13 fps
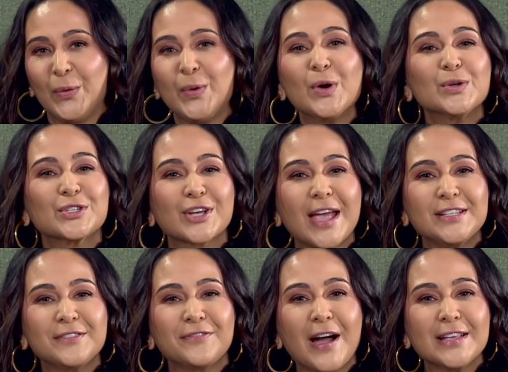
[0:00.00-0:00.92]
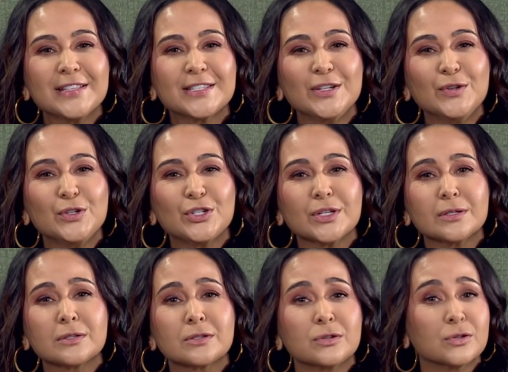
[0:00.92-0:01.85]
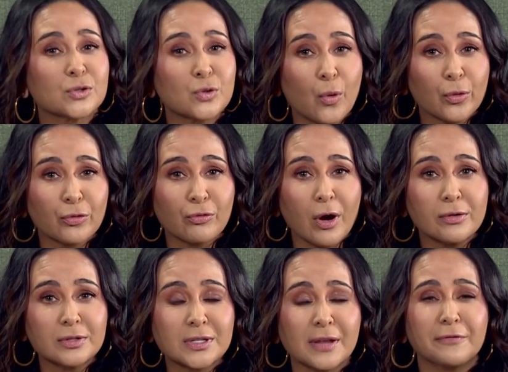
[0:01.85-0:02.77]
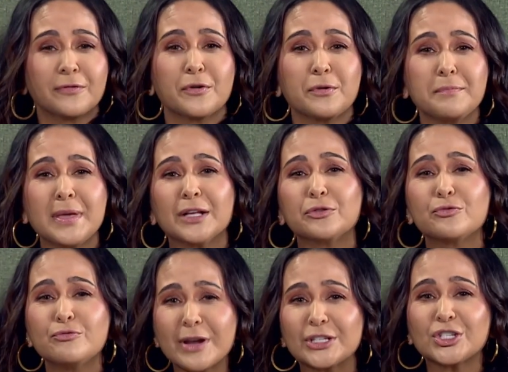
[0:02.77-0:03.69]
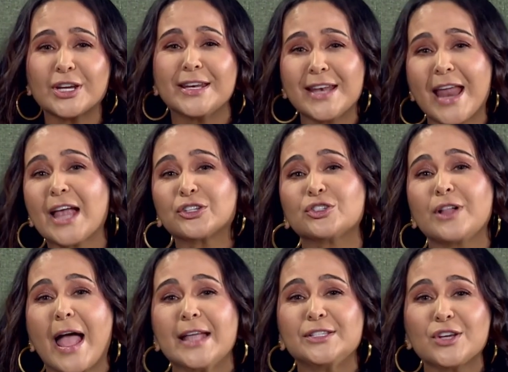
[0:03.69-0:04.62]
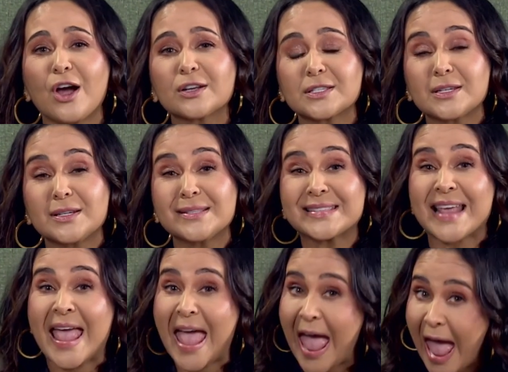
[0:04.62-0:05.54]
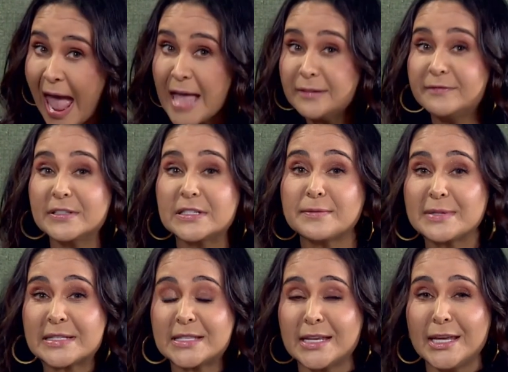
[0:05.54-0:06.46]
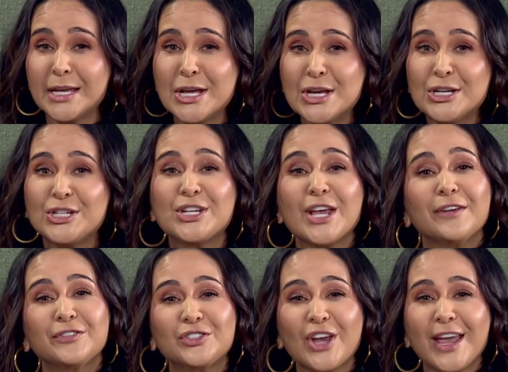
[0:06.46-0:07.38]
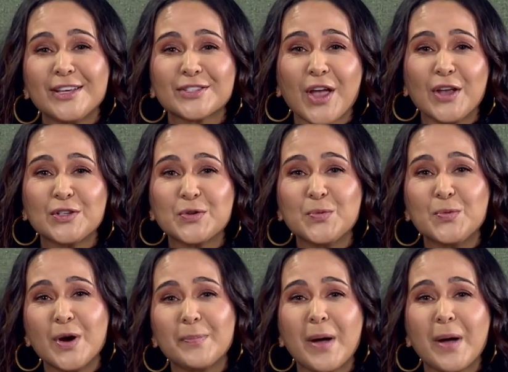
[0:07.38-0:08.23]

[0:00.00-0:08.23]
We're also going to find solutions to sore throats, and for a meal rich in natural antioxidants and vitamin C, Chef Jay is going to